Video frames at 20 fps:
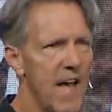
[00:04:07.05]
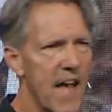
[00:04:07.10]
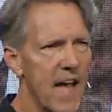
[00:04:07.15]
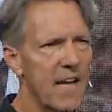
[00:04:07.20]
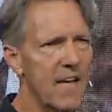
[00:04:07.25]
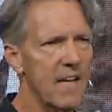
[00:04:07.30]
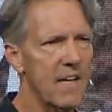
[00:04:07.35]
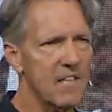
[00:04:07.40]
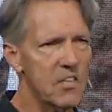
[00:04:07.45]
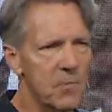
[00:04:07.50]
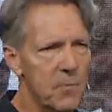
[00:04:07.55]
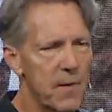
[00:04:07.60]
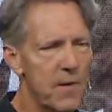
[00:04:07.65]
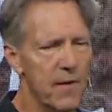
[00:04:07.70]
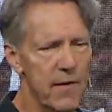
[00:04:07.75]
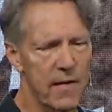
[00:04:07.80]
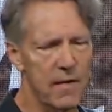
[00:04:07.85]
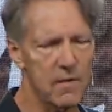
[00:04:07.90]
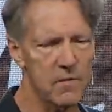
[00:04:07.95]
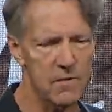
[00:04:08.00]
that
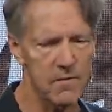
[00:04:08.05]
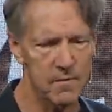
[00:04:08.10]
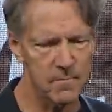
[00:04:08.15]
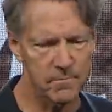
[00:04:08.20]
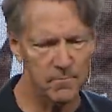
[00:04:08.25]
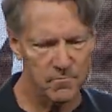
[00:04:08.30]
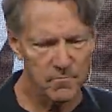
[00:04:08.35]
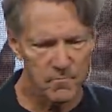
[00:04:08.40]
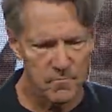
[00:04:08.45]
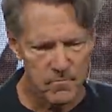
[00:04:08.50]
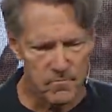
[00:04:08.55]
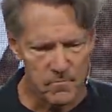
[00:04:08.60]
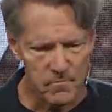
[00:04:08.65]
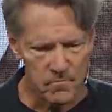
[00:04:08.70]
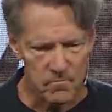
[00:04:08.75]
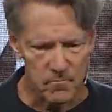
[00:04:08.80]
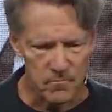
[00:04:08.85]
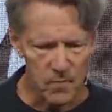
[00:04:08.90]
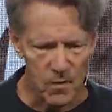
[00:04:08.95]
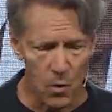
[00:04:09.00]
experience.
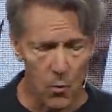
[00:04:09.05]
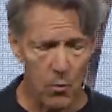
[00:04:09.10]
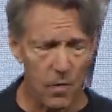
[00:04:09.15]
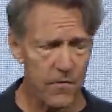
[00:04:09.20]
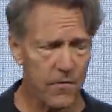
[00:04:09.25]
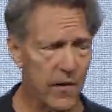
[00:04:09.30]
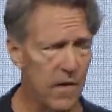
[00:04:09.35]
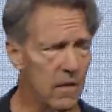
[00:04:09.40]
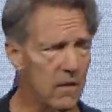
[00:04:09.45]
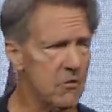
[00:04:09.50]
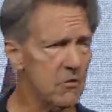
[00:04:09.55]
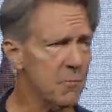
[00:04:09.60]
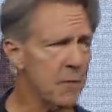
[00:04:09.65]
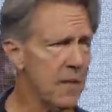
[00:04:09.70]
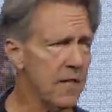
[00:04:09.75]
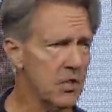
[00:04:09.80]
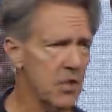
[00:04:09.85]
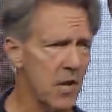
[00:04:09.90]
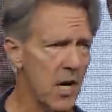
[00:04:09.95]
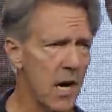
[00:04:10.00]
What if I lose
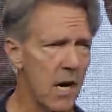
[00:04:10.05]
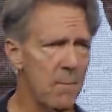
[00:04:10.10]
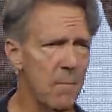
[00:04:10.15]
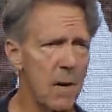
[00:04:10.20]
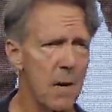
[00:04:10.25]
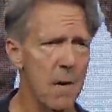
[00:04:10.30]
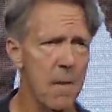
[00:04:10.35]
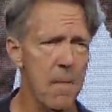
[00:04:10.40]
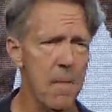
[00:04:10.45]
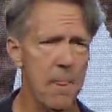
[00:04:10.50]
my job?